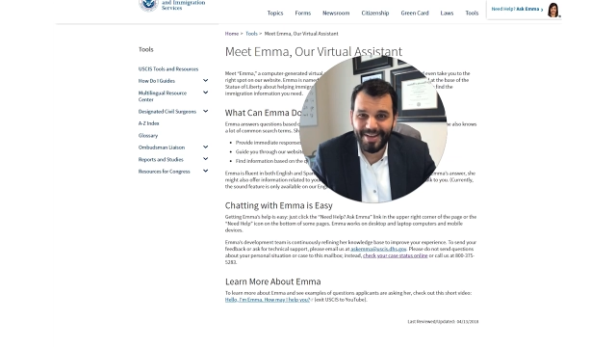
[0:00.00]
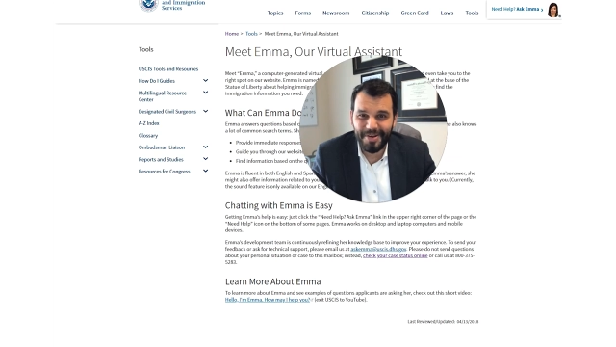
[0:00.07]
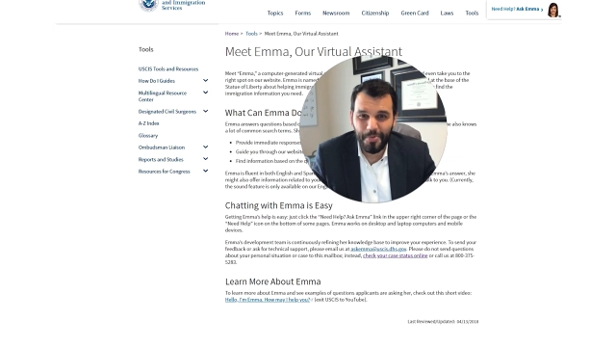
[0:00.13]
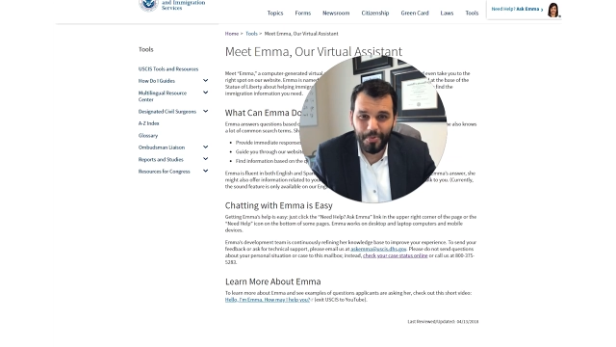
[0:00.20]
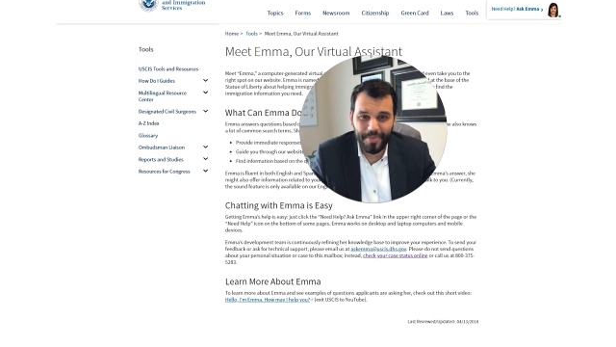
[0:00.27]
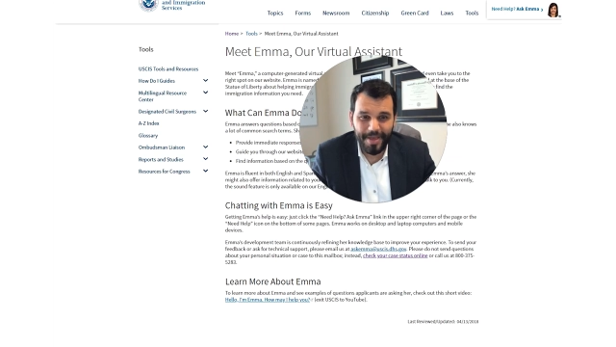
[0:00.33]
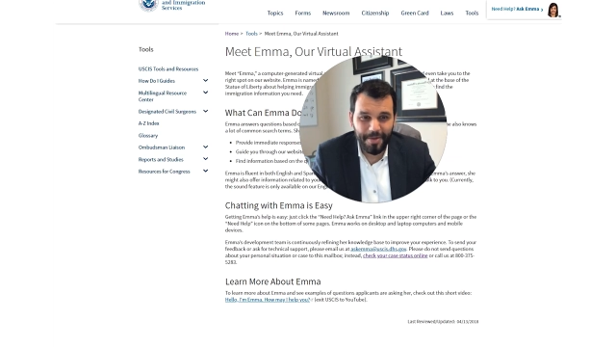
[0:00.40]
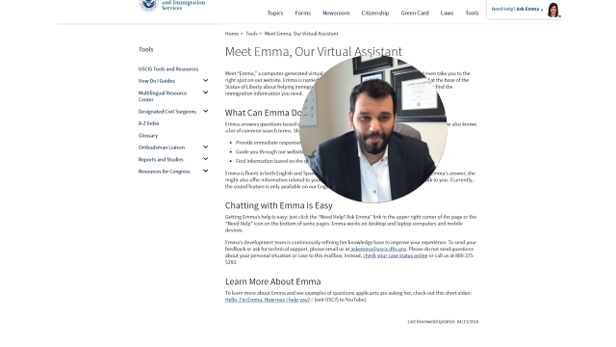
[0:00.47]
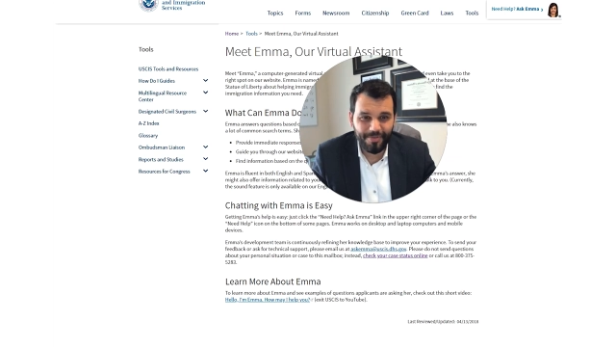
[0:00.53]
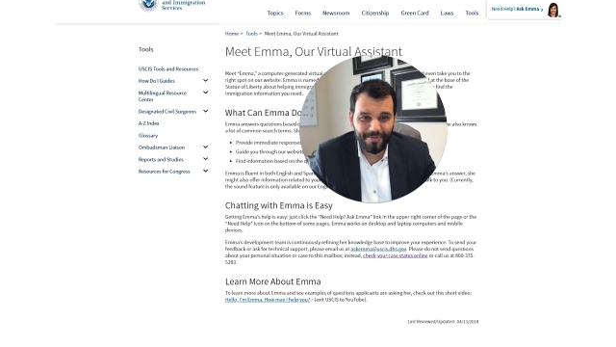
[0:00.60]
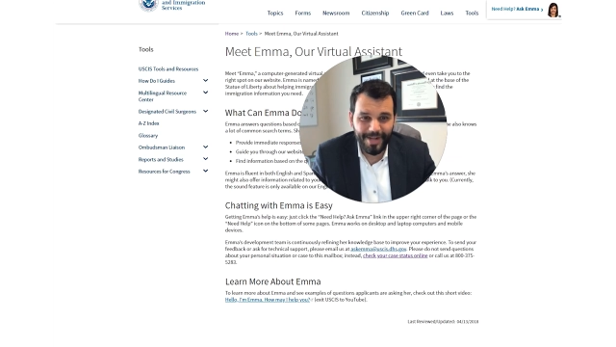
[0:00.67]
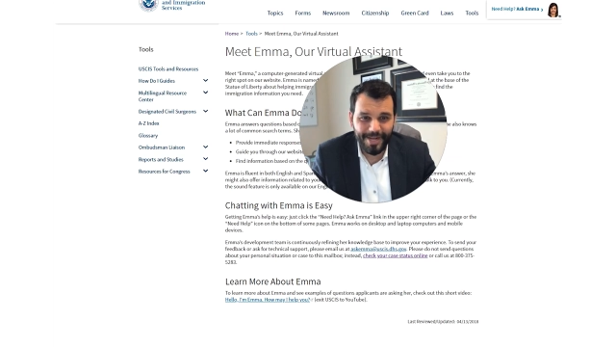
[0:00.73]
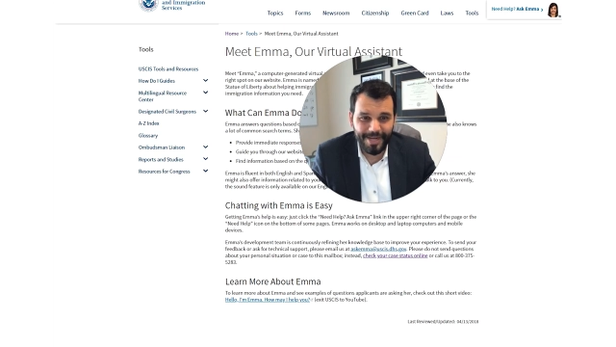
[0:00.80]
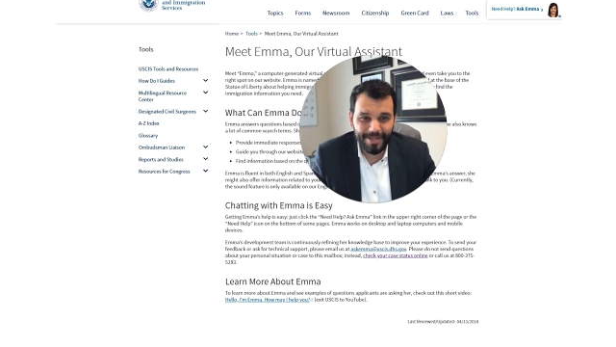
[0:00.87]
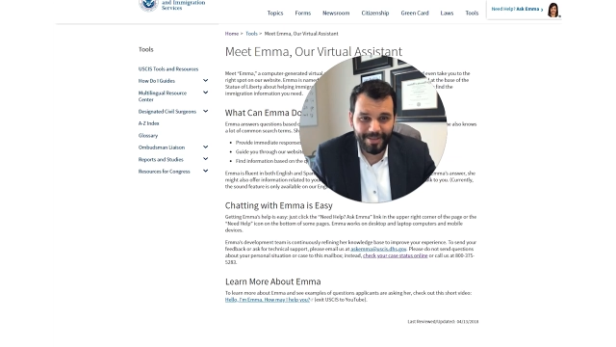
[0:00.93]
without
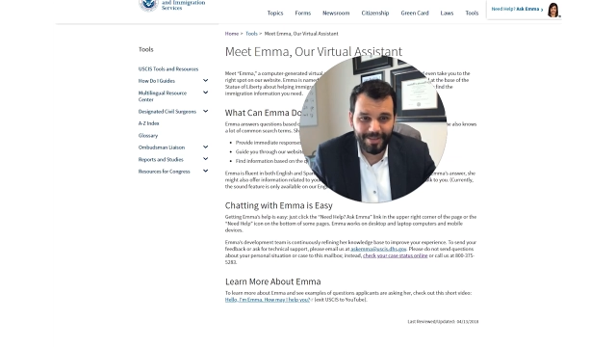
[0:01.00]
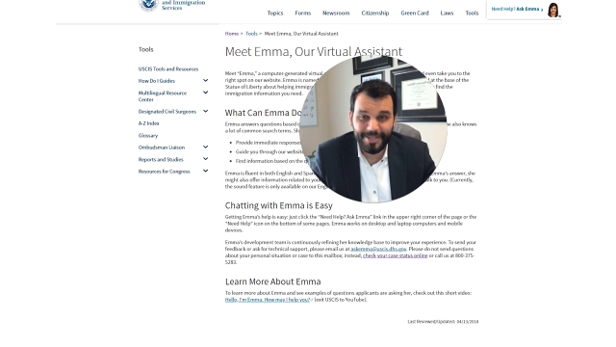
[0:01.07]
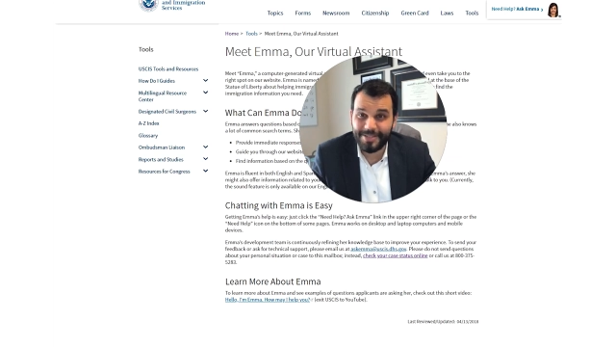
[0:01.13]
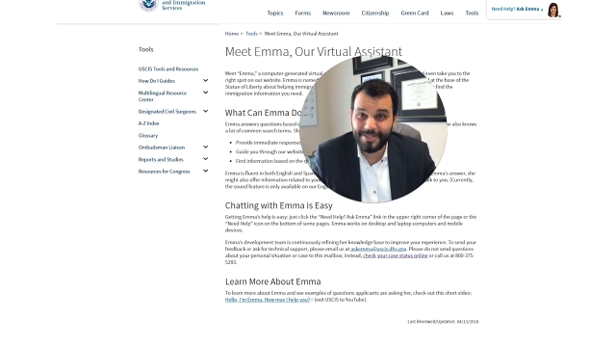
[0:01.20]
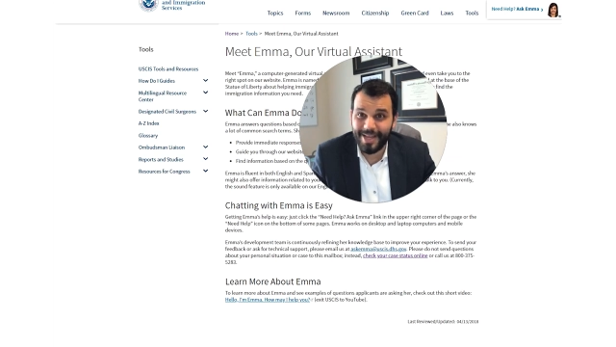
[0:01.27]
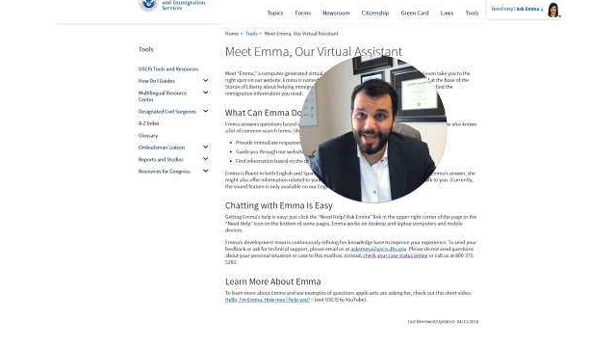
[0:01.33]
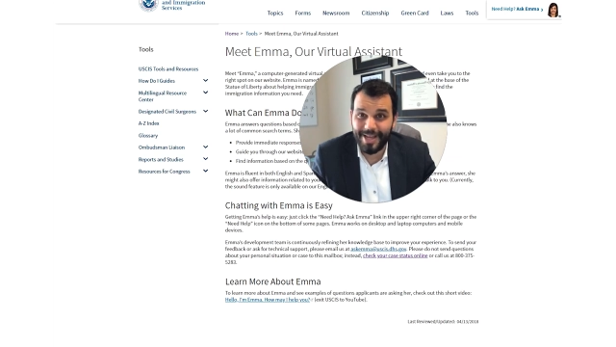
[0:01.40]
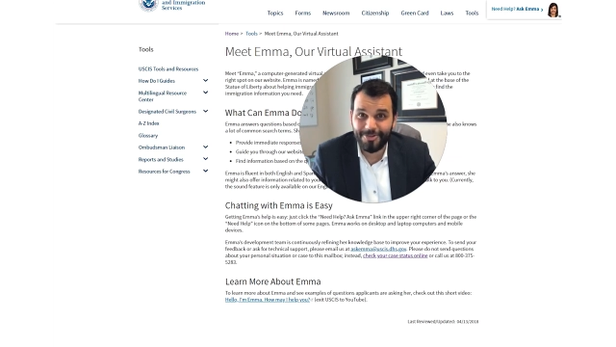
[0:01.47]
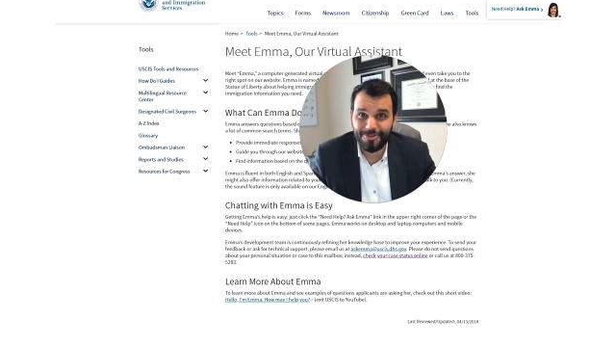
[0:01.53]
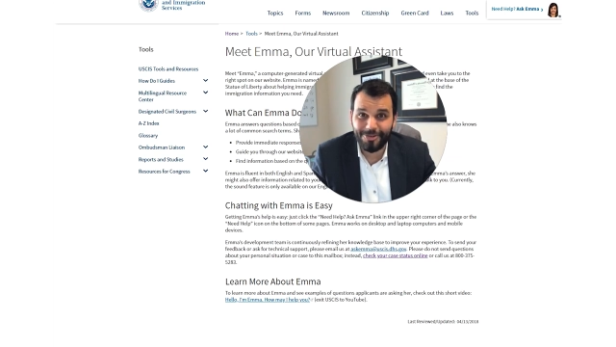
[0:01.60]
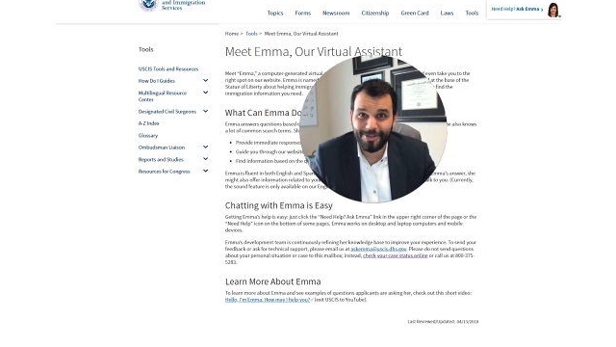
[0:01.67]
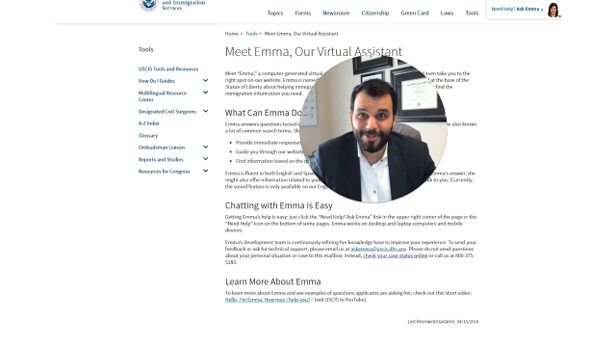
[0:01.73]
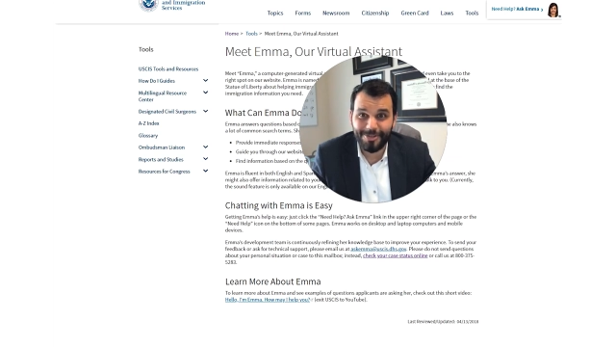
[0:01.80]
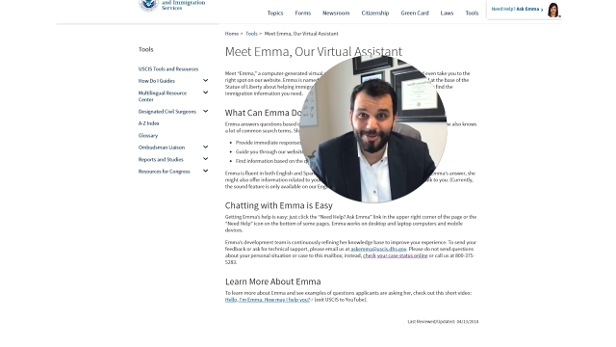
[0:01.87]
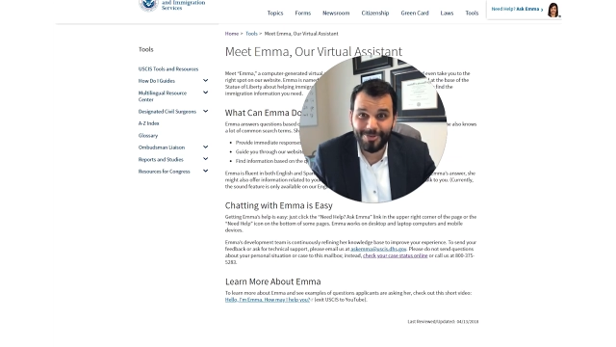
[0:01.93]
providing a link to
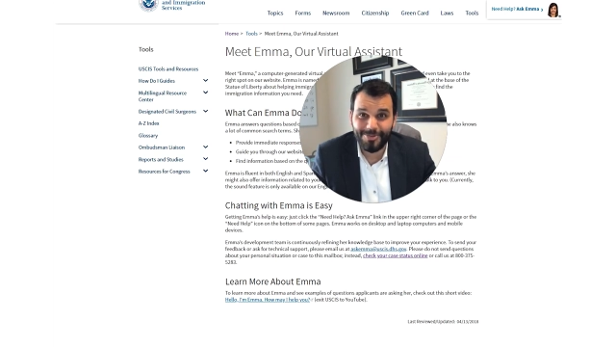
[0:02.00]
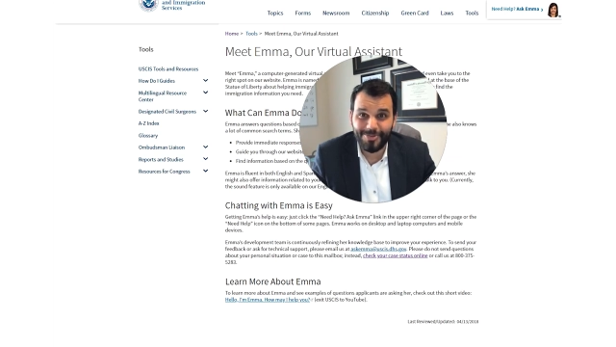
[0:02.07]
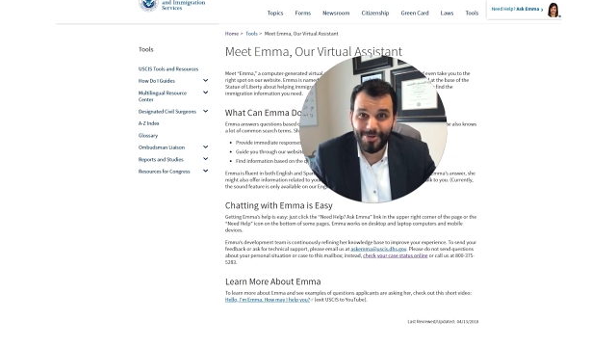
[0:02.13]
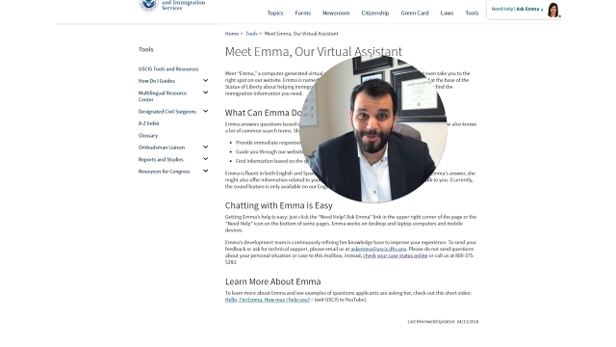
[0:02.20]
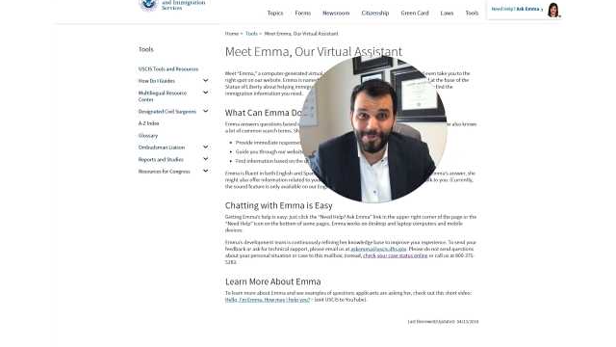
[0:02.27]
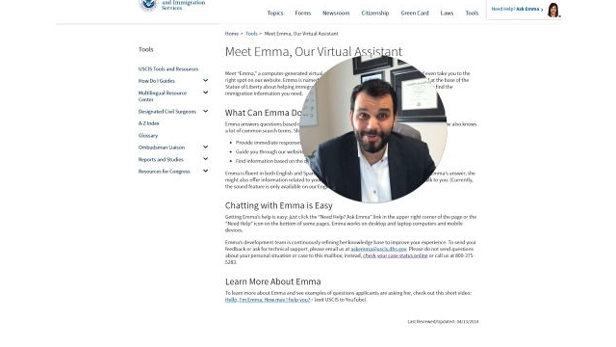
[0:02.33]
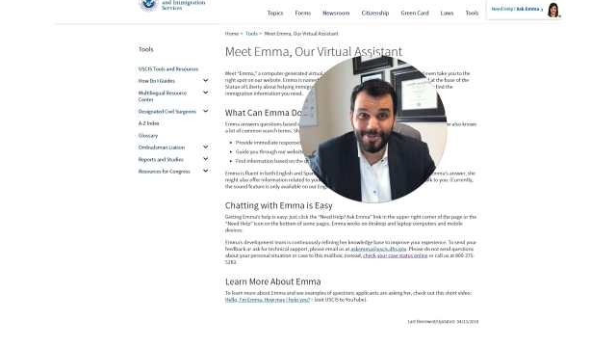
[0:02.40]
actually use her,